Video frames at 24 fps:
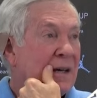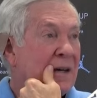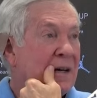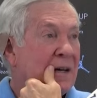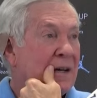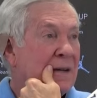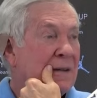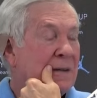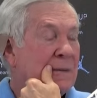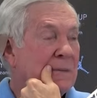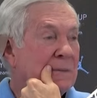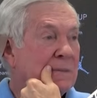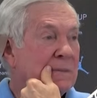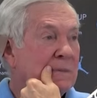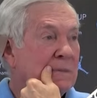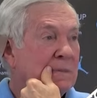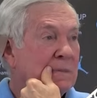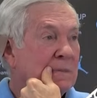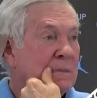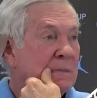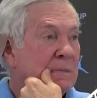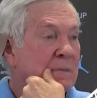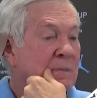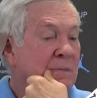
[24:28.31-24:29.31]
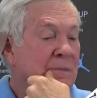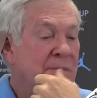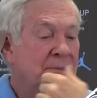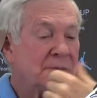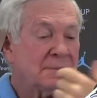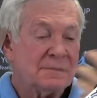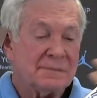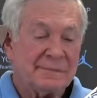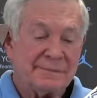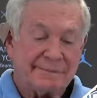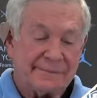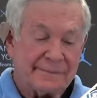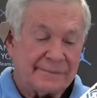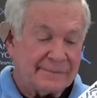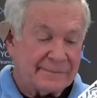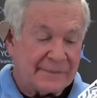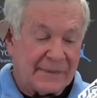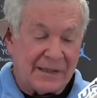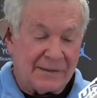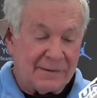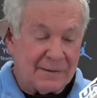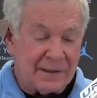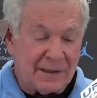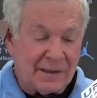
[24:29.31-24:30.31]

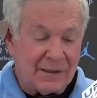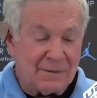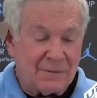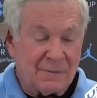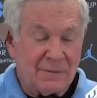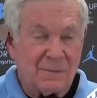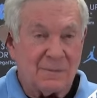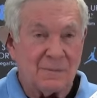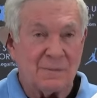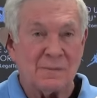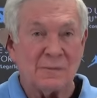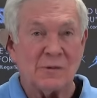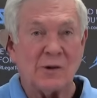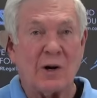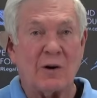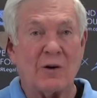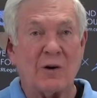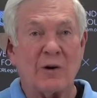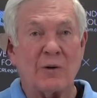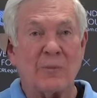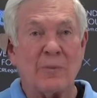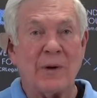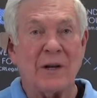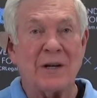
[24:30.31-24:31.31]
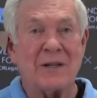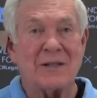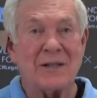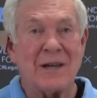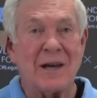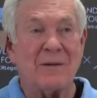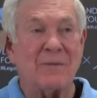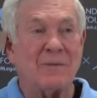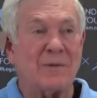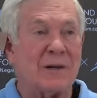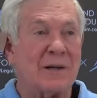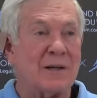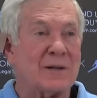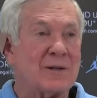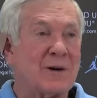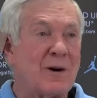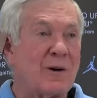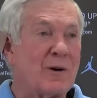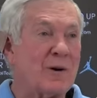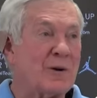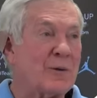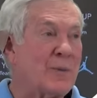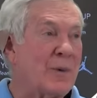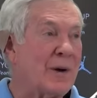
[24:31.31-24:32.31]
And it's harder to play safety. It's
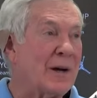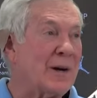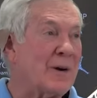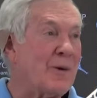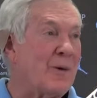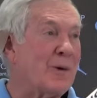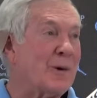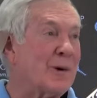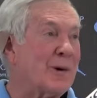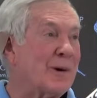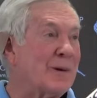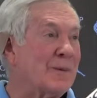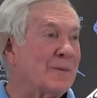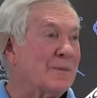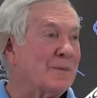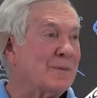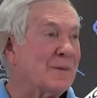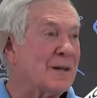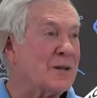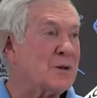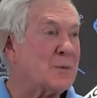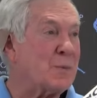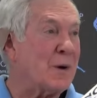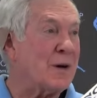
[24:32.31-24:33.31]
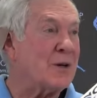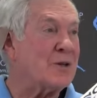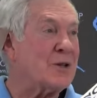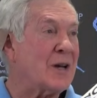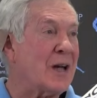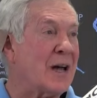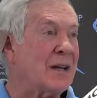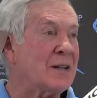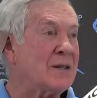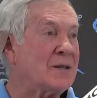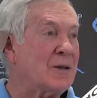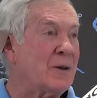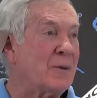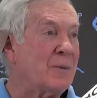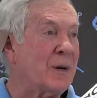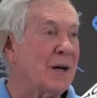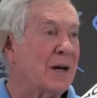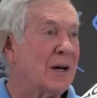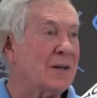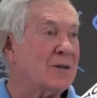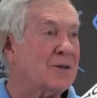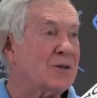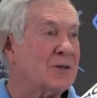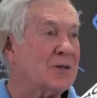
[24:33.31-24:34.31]
harder to play corner. They spread you out so
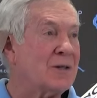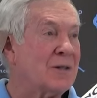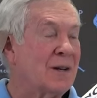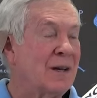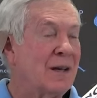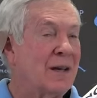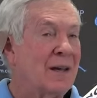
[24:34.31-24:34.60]
much.